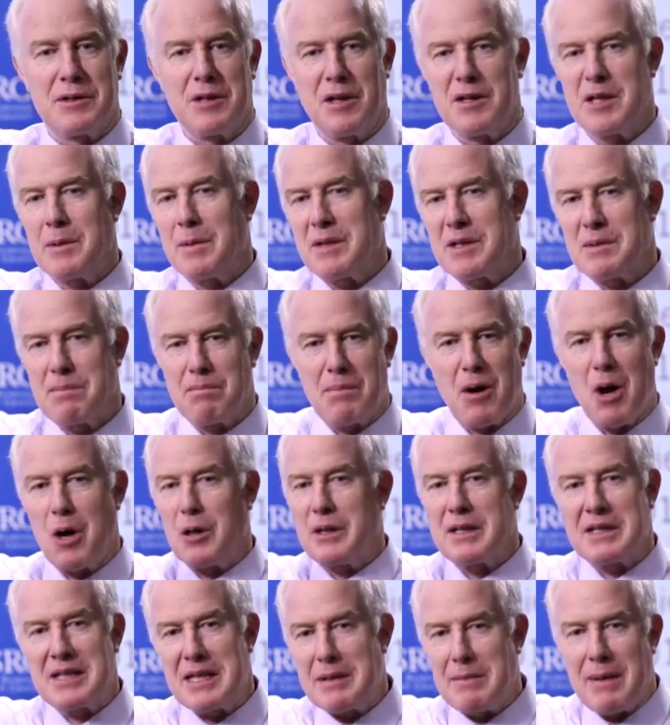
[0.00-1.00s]
Not so much
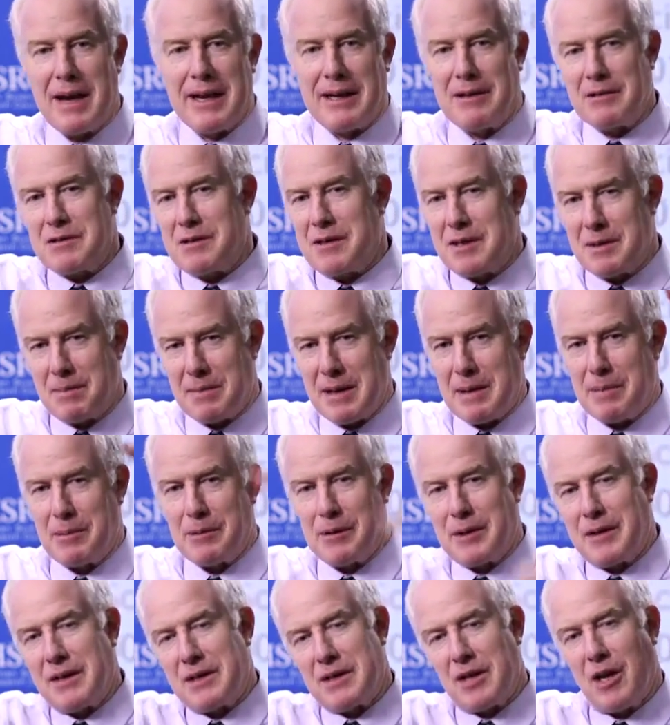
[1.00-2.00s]
policy makers, the
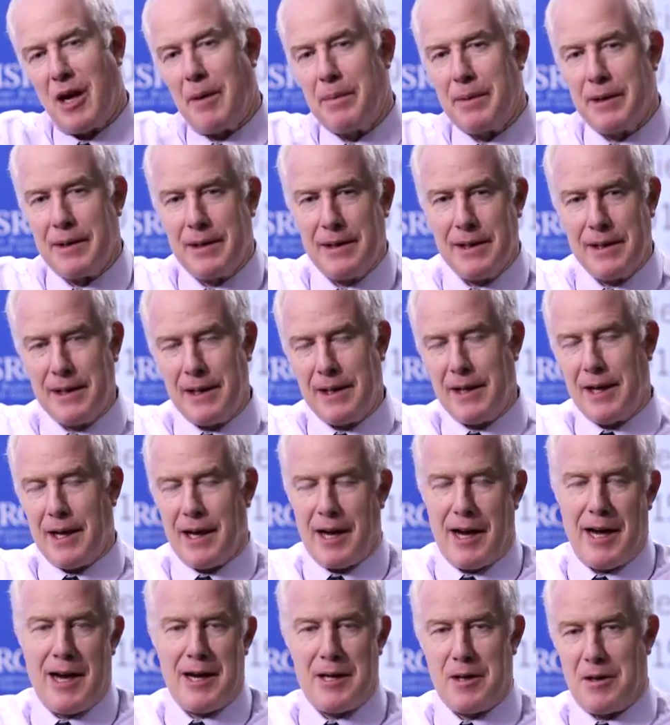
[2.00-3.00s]
people at the top,
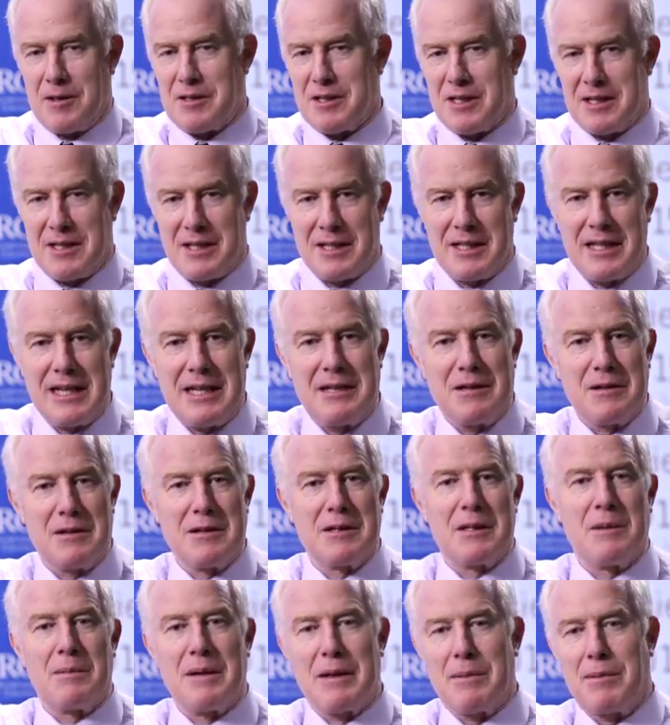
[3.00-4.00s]
not just the
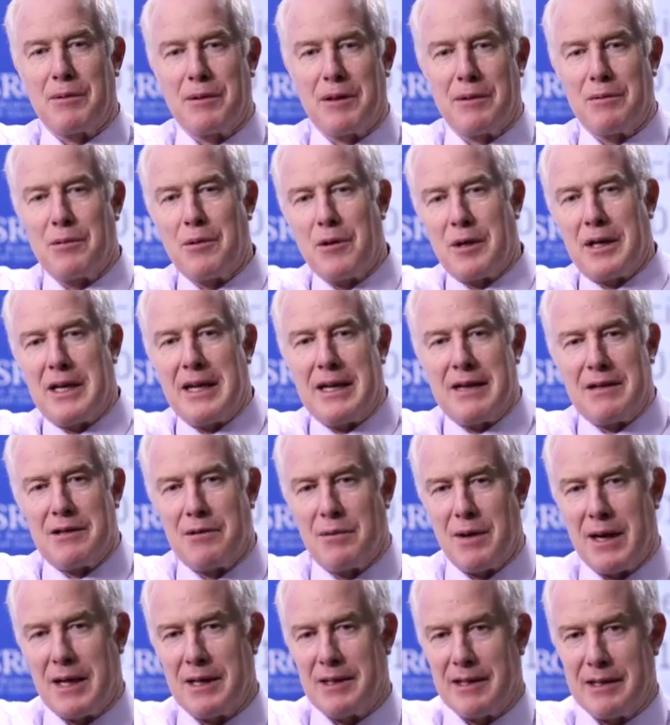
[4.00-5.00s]
teachers, the people working
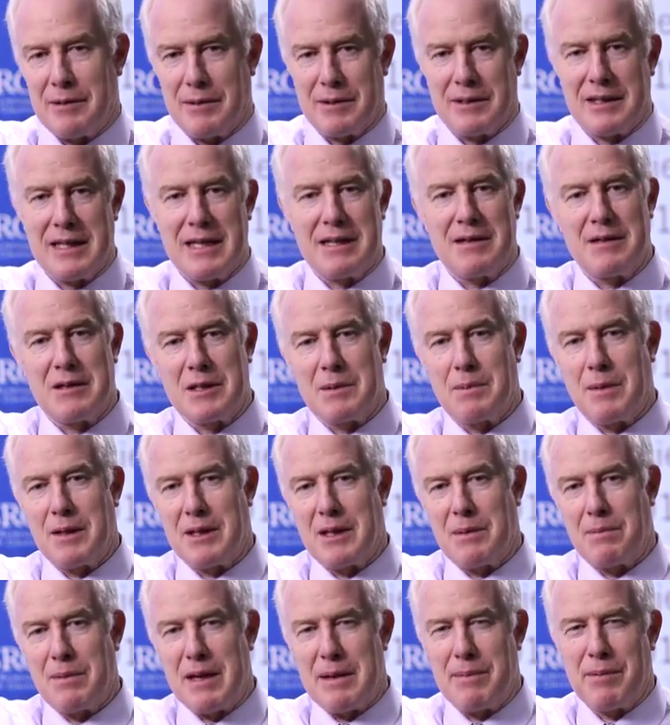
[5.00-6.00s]
directly with teachers, but
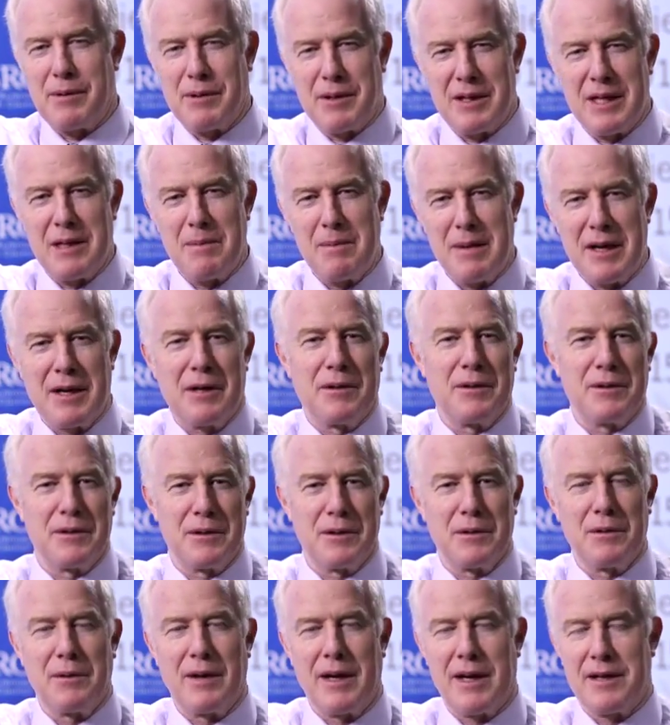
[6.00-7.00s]
the people in the middle
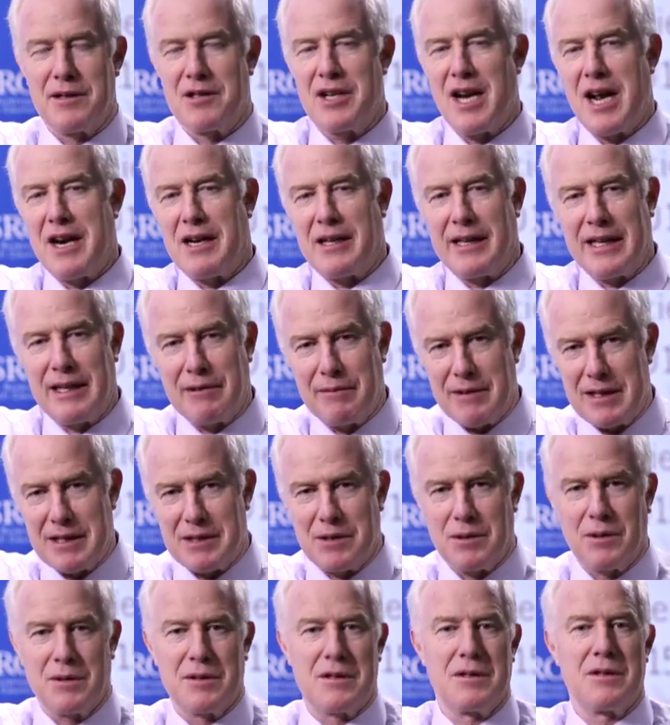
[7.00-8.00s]
who are channeling
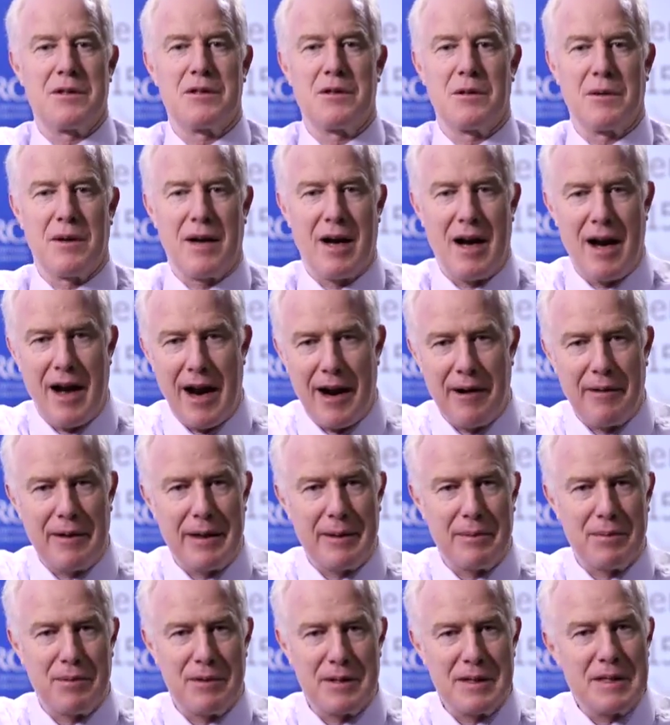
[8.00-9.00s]
resources, who are
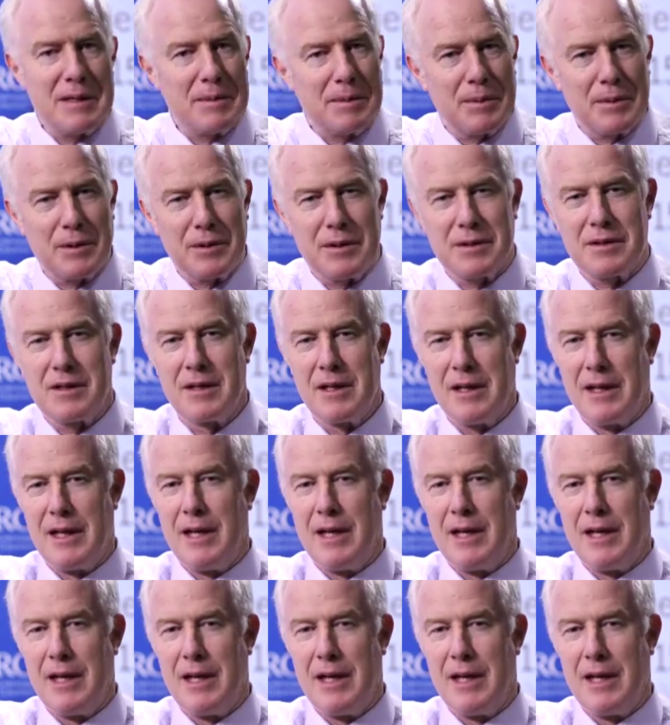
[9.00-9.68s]
hiring principals,